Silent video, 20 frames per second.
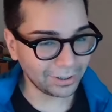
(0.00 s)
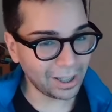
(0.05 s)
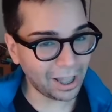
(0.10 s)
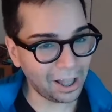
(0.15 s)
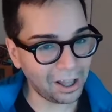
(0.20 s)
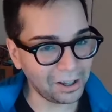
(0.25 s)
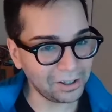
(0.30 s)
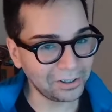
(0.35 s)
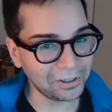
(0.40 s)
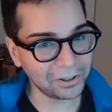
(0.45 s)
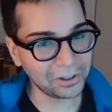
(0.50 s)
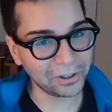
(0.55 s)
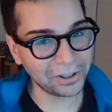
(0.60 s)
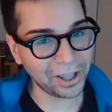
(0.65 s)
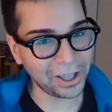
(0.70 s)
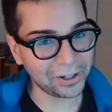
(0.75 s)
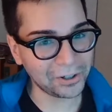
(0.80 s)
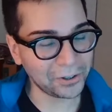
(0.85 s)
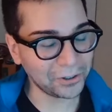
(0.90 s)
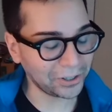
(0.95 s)
not on a good
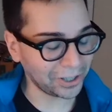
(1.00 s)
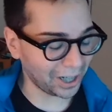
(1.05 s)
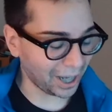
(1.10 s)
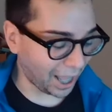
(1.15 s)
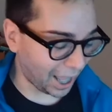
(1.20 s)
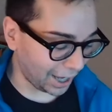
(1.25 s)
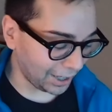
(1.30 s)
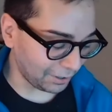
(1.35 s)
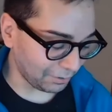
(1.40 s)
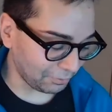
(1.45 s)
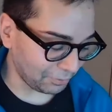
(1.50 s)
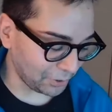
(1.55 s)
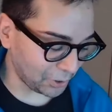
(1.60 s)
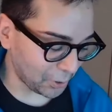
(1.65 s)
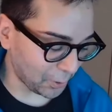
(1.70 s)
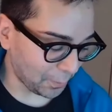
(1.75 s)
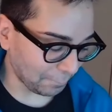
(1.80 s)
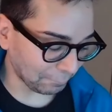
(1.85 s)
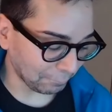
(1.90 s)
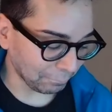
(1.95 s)
energy. I
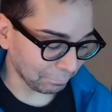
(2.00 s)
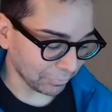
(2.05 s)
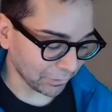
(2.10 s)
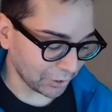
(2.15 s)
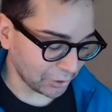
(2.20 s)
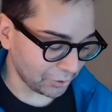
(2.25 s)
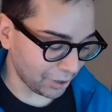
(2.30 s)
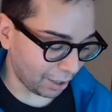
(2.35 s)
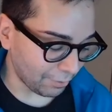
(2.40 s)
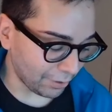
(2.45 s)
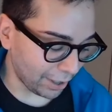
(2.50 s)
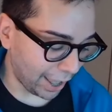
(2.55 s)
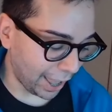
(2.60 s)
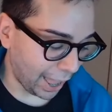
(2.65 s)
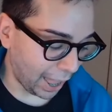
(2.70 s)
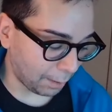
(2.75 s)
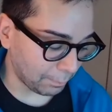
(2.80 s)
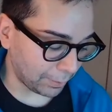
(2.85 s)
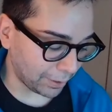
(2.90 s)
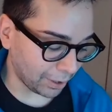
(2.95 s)
feel you have a
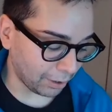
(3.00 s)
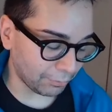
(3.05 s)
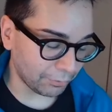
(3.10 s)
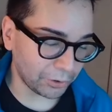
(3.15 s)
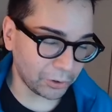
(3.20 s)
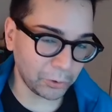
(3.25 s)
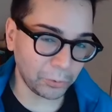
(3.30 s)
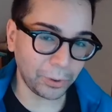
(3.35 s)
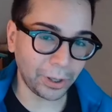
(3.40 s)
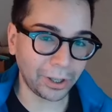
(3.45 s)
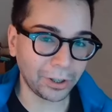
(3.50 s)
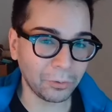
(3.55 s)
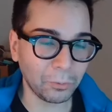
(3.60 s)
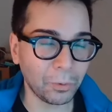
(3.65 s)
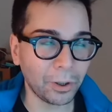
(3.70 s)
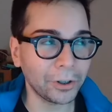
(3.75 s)
habit of doing